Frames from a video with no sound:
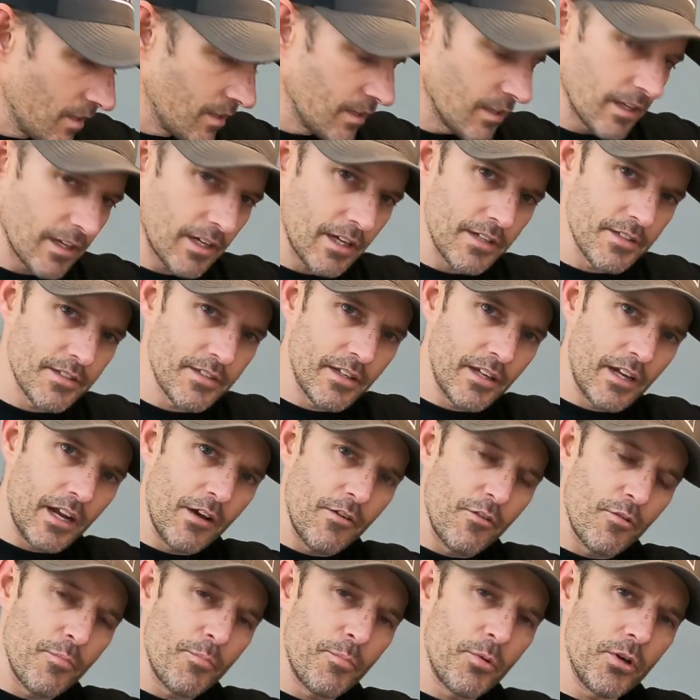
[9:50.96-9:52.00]
like I said, I
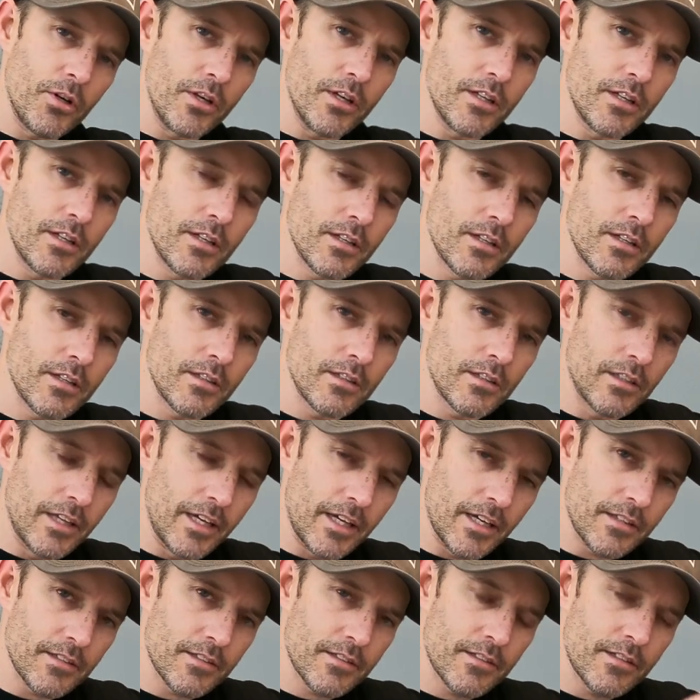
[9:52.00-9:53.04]
will put
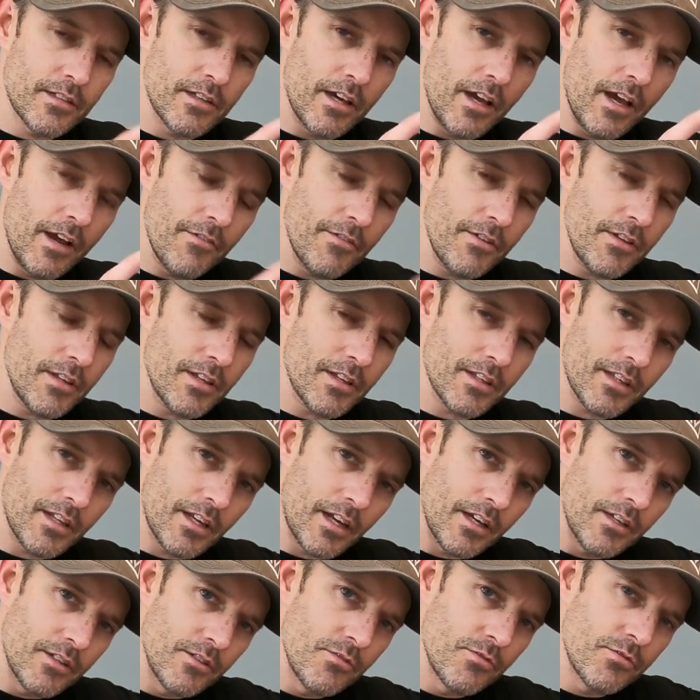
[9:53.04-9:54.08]
links to everything that
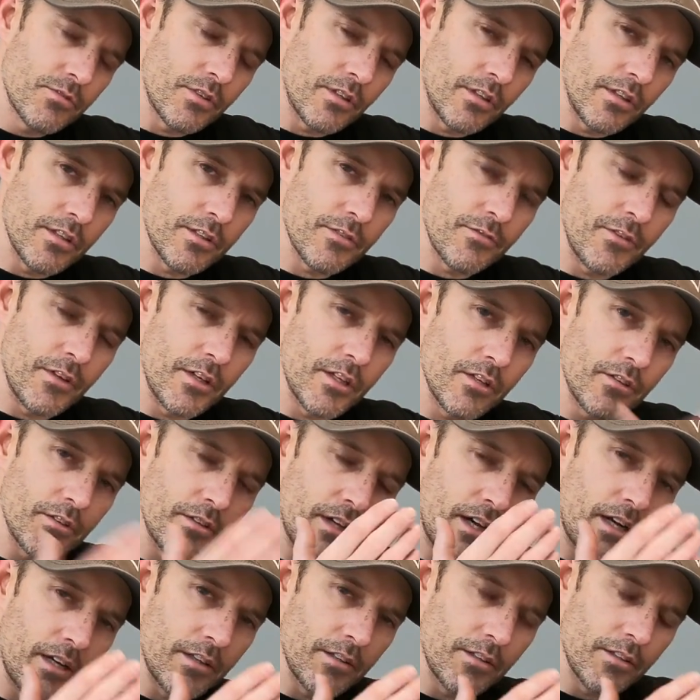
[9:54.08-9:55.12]
I used in this video
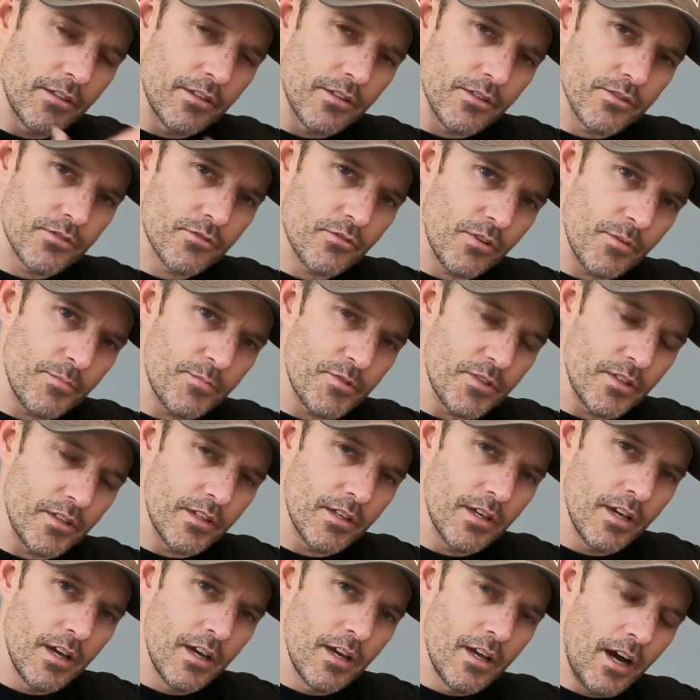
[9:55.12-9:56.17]
down in the
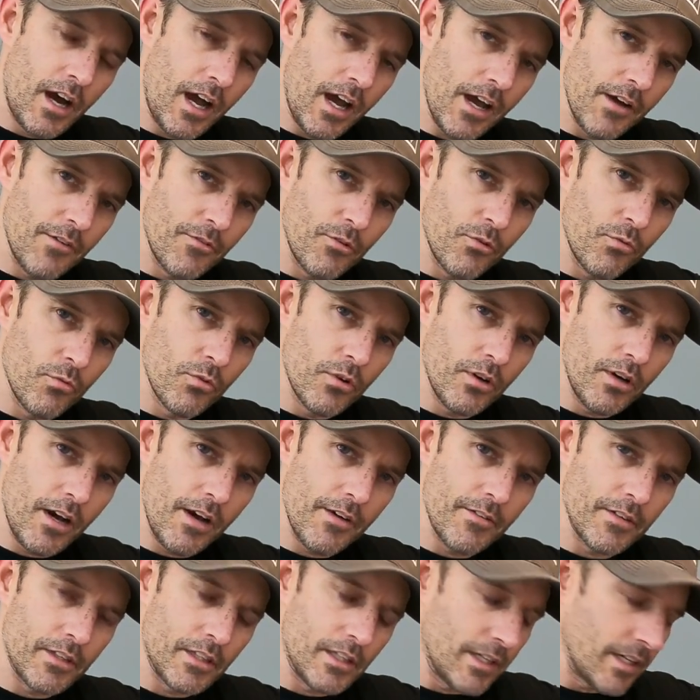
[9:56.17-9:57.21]
description. I have a, will
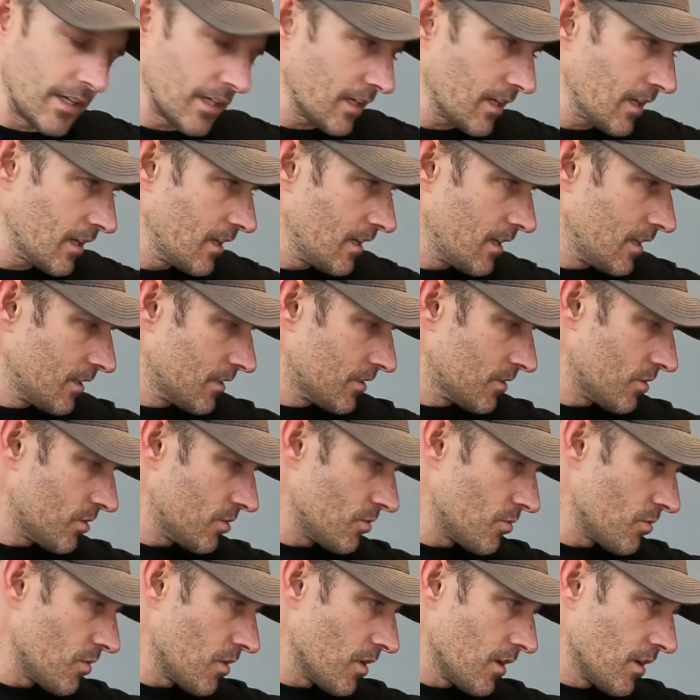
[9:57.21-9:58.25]
have a link
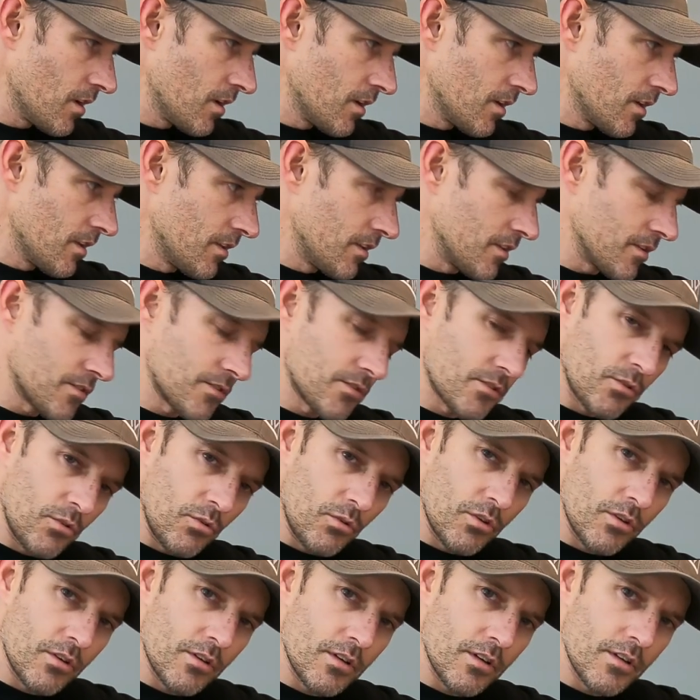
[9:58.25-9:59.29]
to this
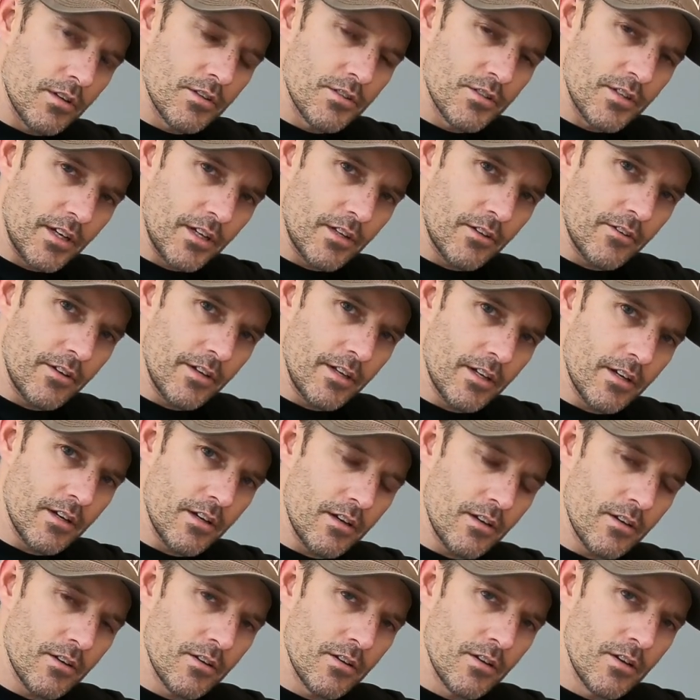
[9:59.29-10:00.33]
solar
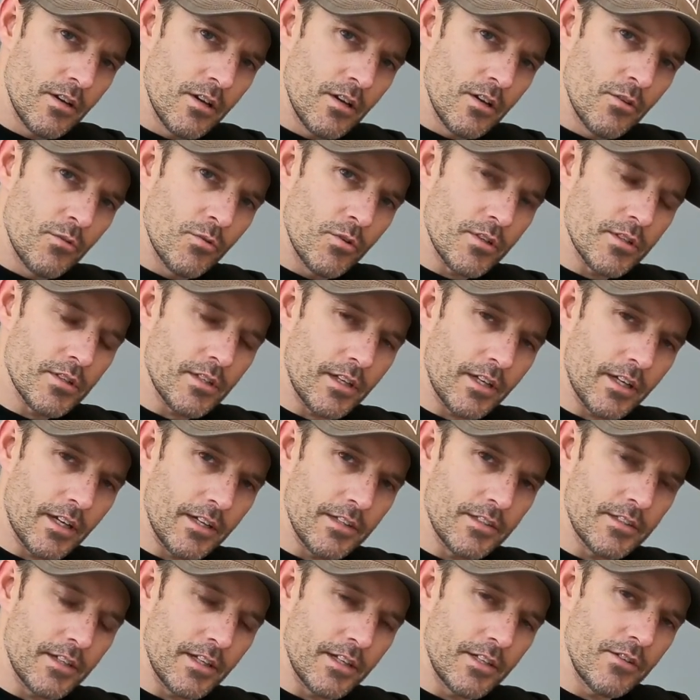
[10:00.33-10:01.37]
generator, which like I
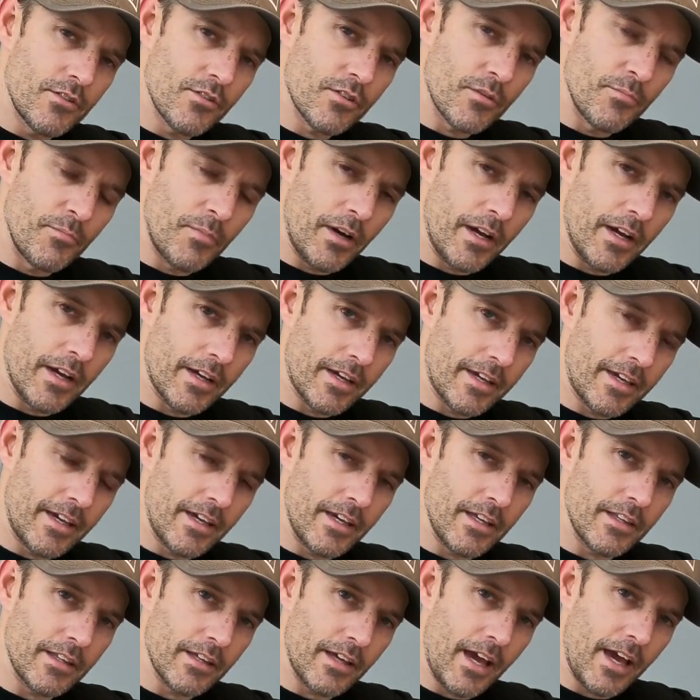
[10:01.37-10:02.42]
said, you can buy a
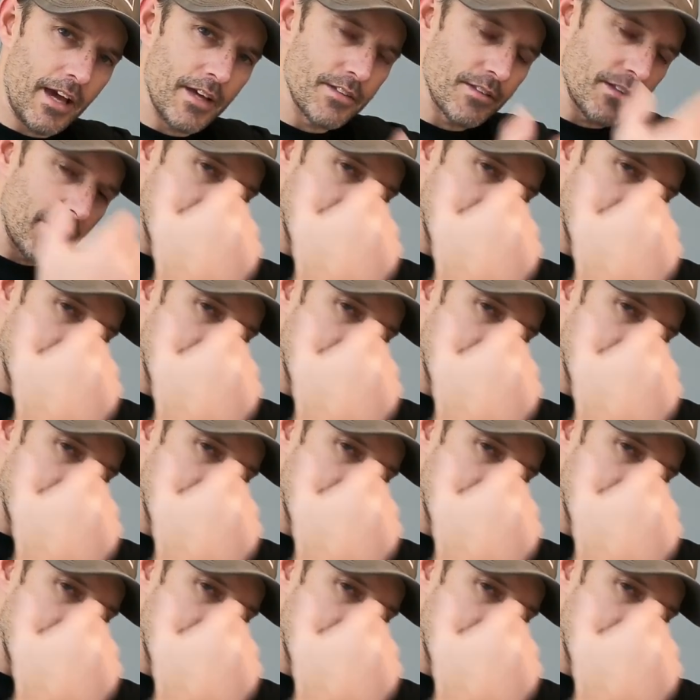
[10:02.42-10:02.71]
kit that has